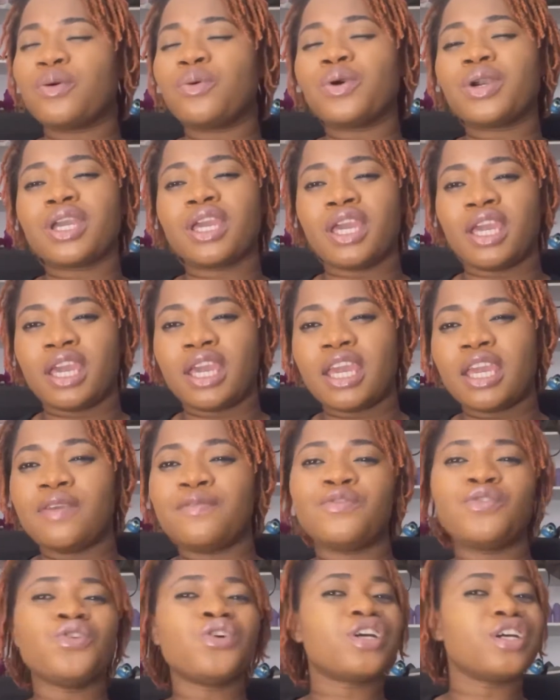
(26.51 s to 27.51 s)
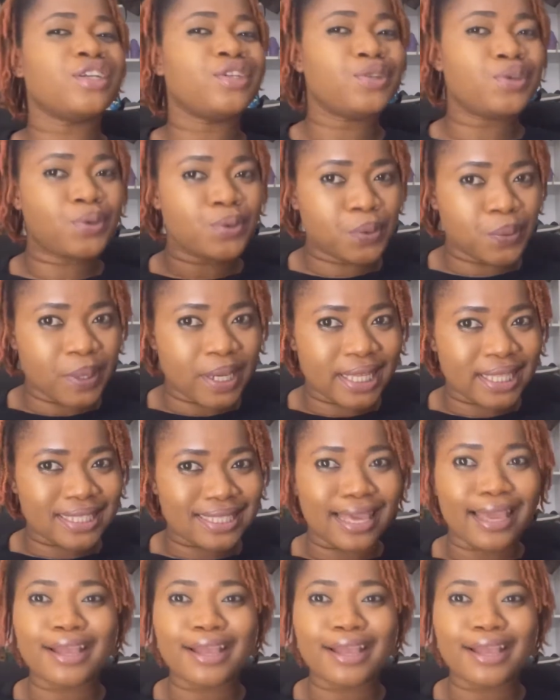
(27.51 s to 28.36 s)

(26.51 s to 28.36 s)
okay, if you can do it, I